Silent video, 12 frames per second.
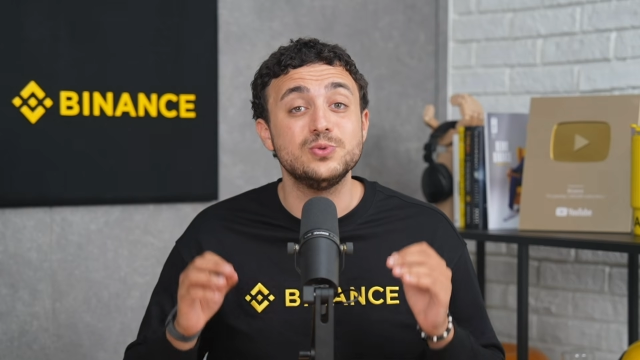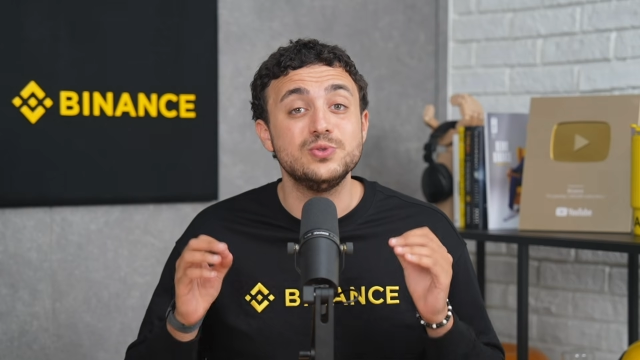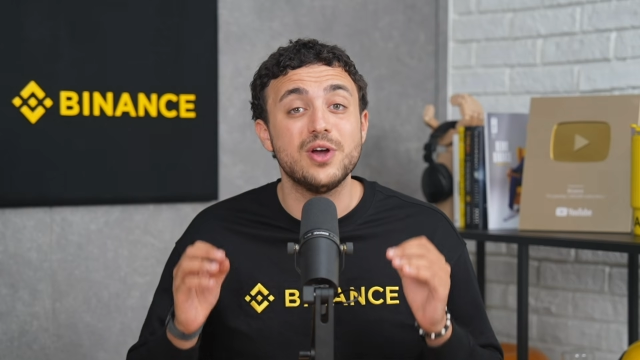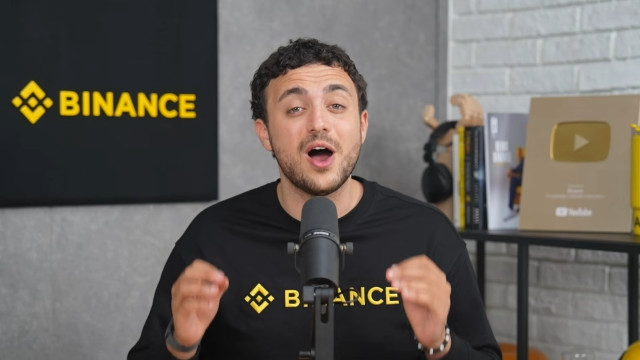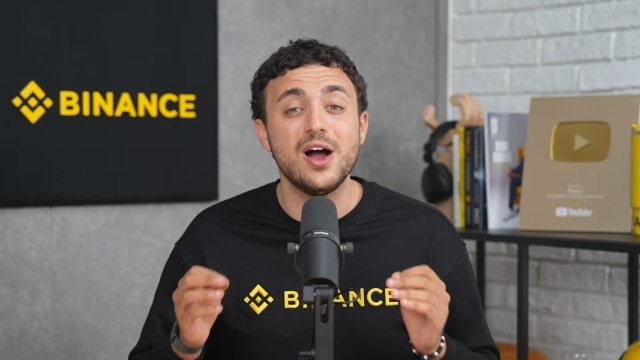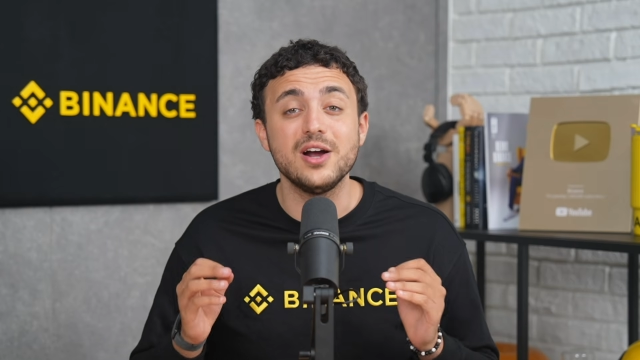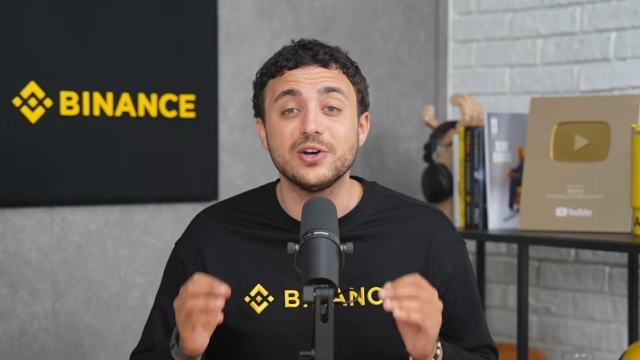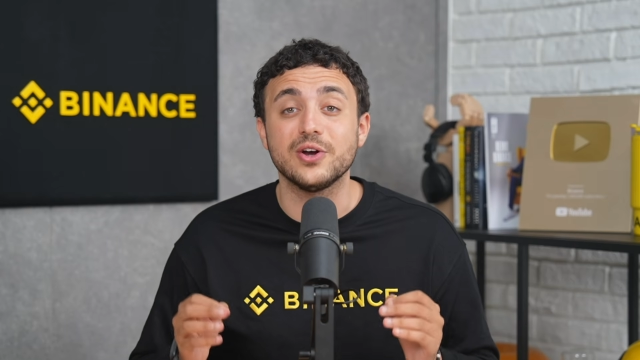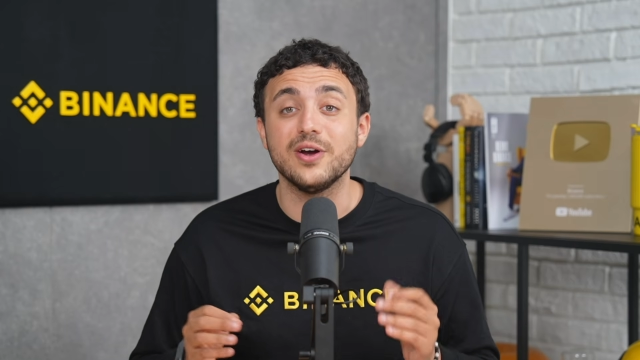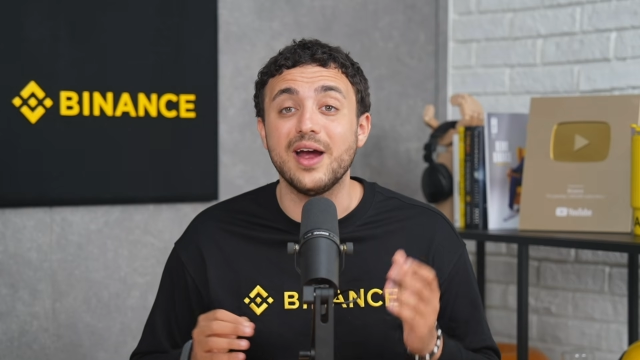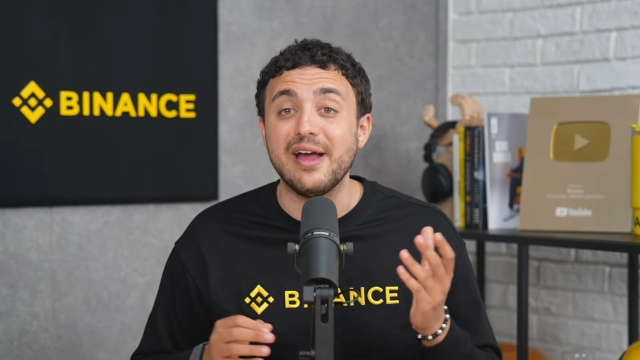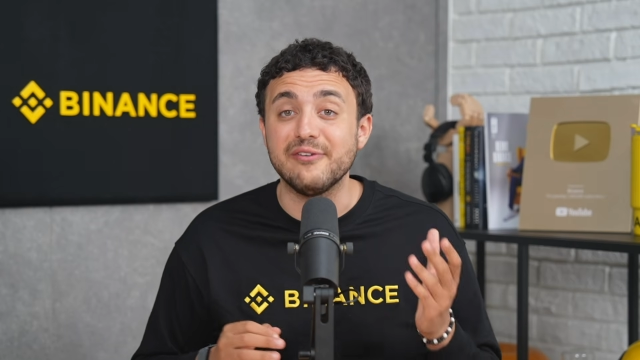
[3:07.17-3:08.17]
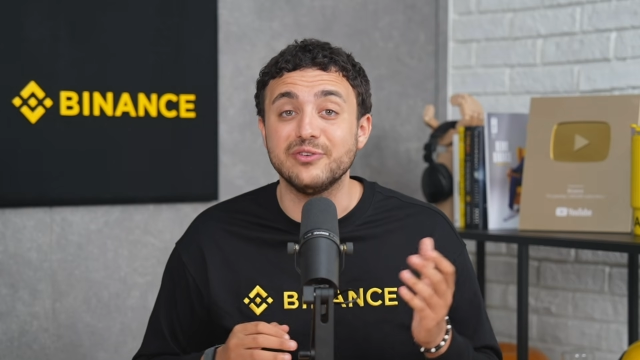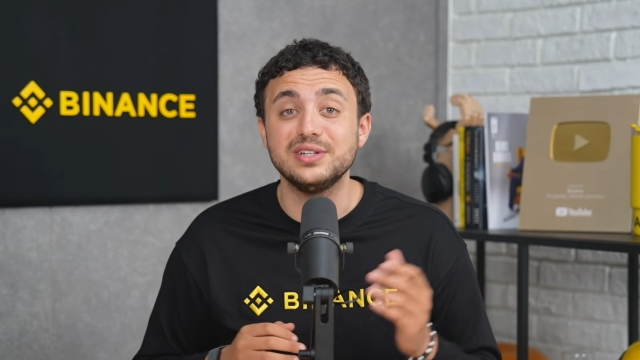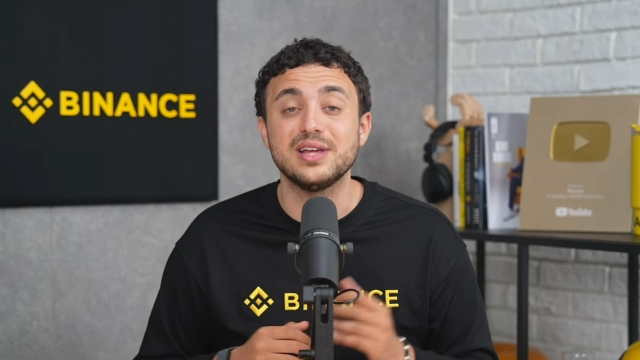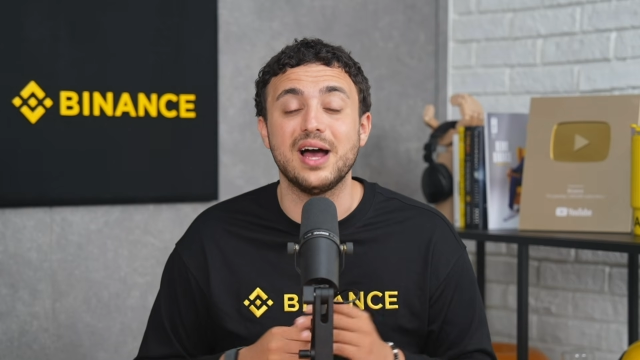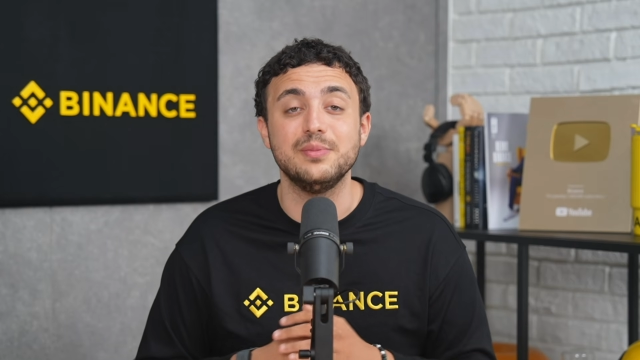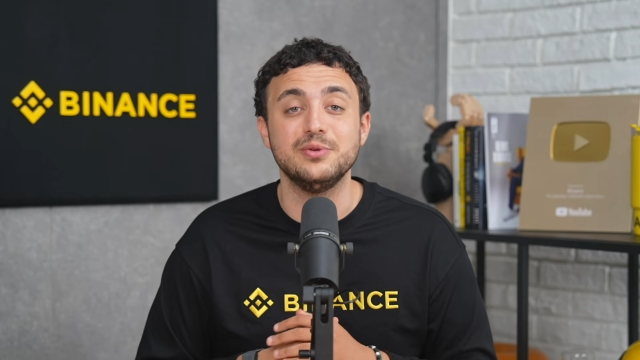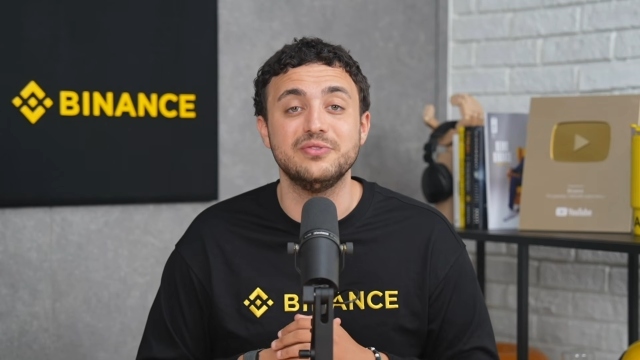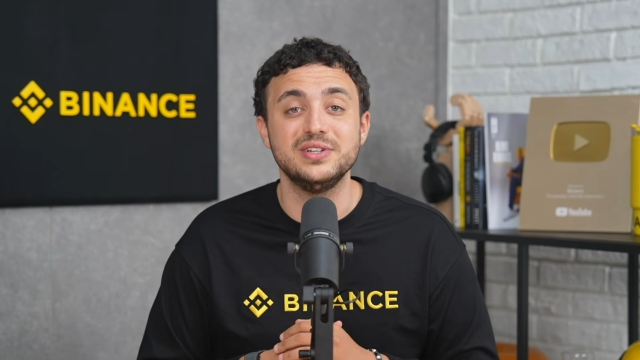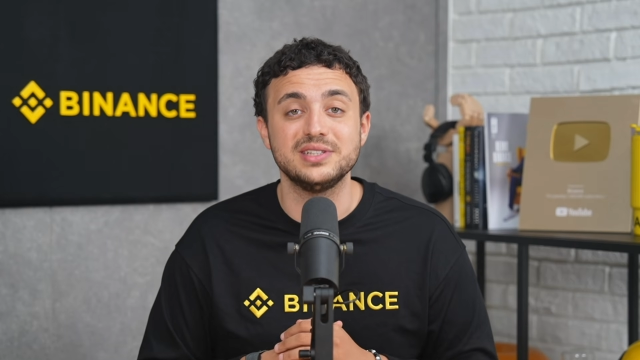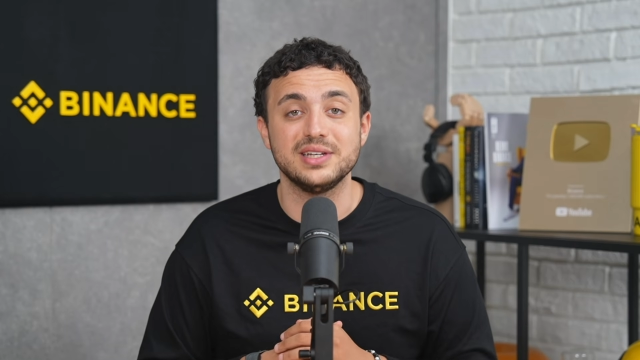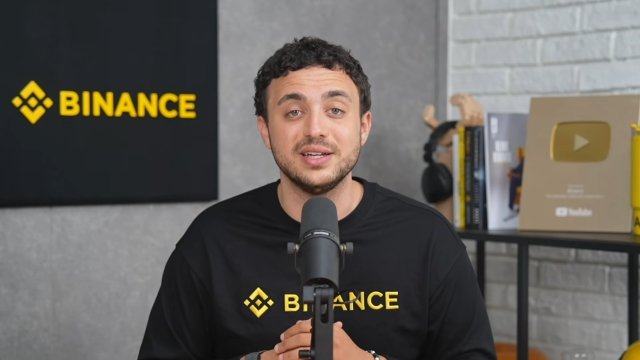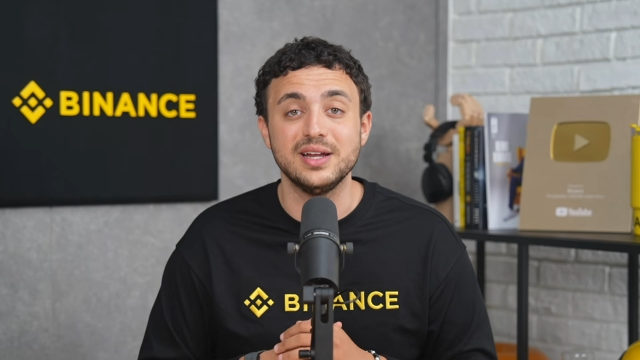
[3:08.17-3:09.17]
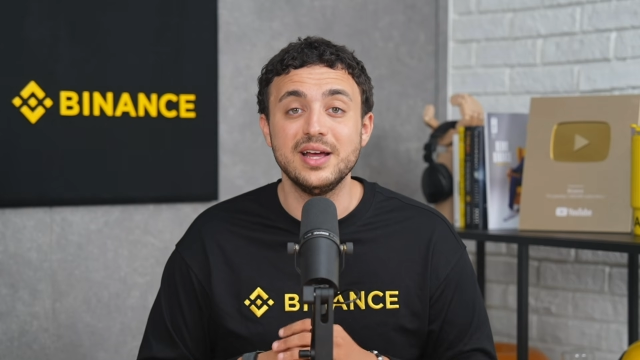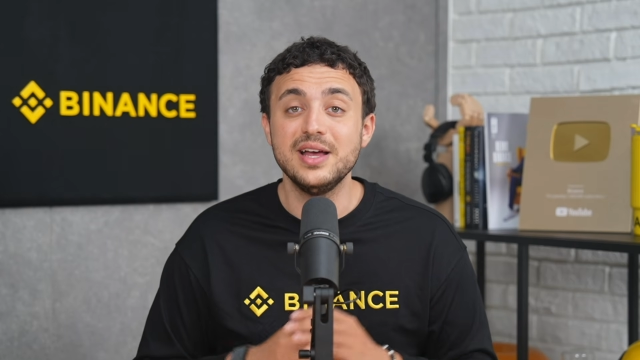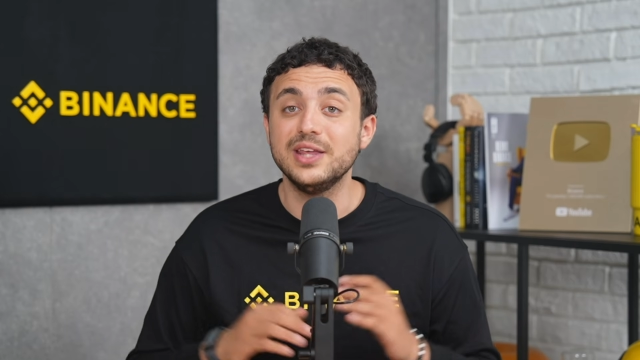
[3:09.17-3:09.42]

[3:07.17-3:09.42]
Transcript: do not occur every time you visit.